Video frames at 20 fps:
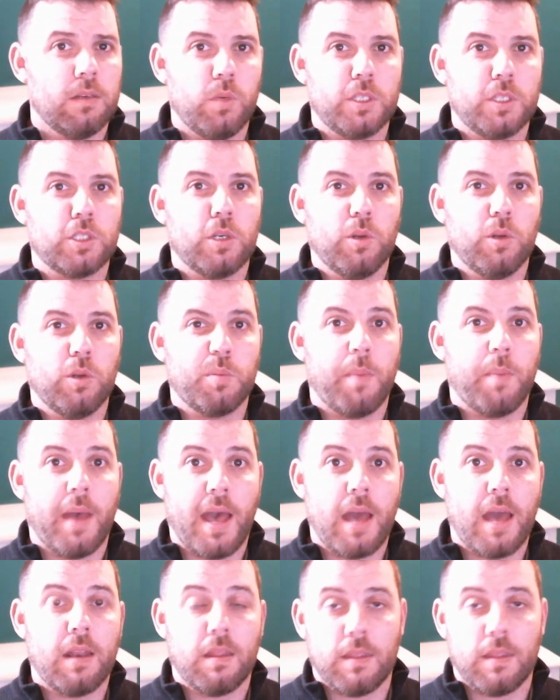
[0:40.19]
which looked
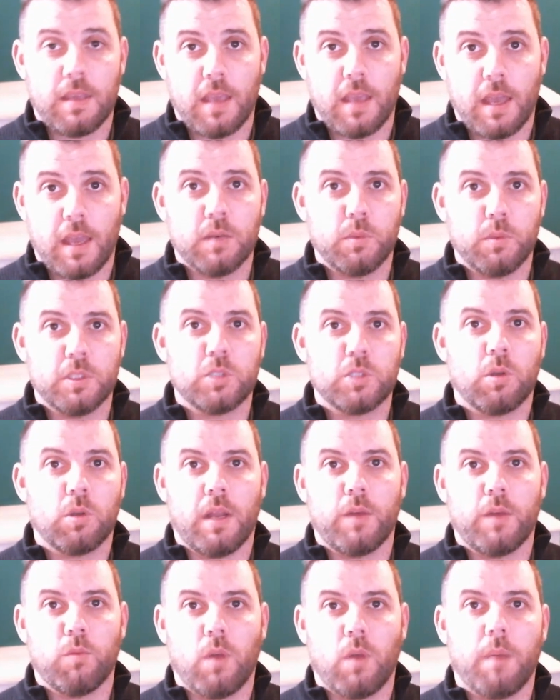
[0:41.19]
bad at the end, which sort
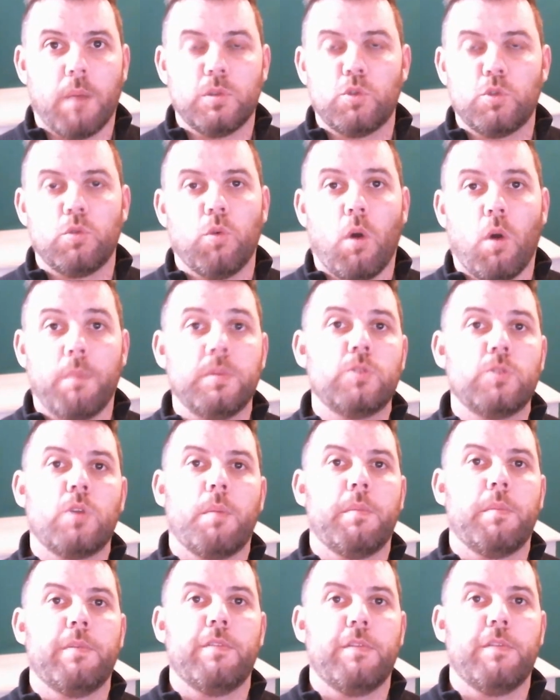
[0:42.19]
of like robbed
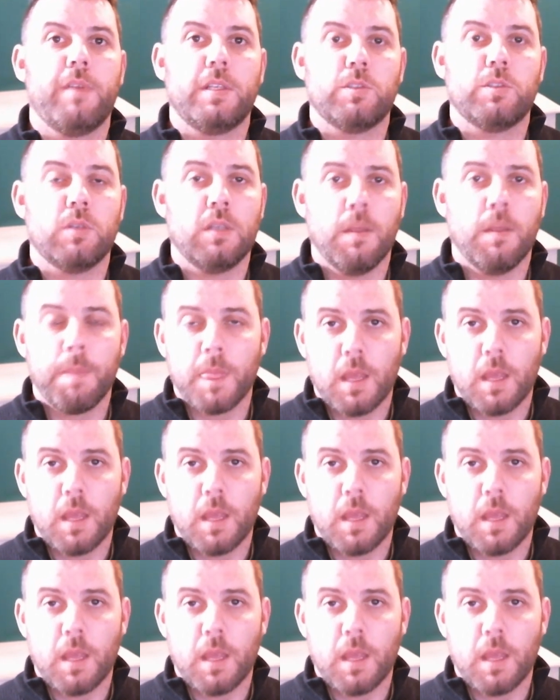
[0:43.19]
Trump of a victory.